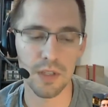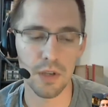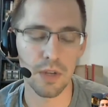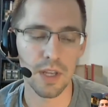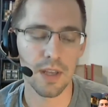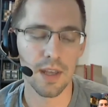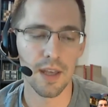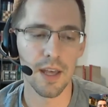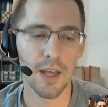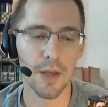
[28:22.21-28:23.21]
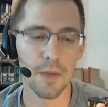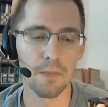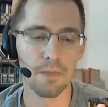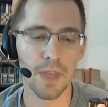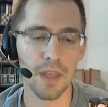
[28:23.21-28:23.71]
So,
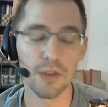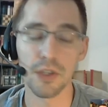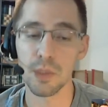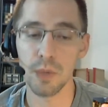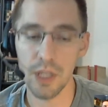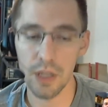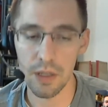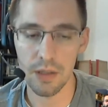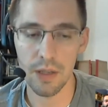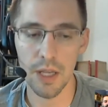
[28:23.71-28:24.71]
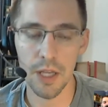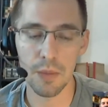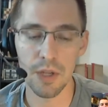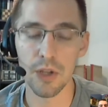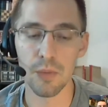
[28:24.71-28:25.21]
and there's also going to be
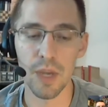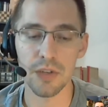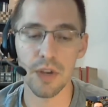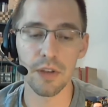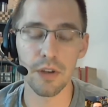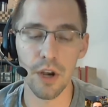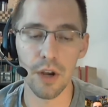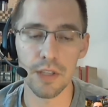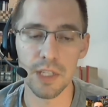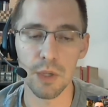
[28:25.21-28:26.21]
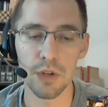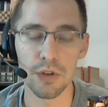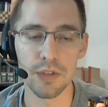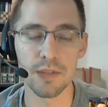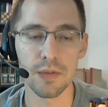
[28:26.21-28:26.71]
another Master Angler card that's going to be
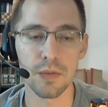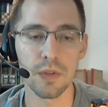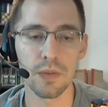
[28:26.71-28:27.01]
introduced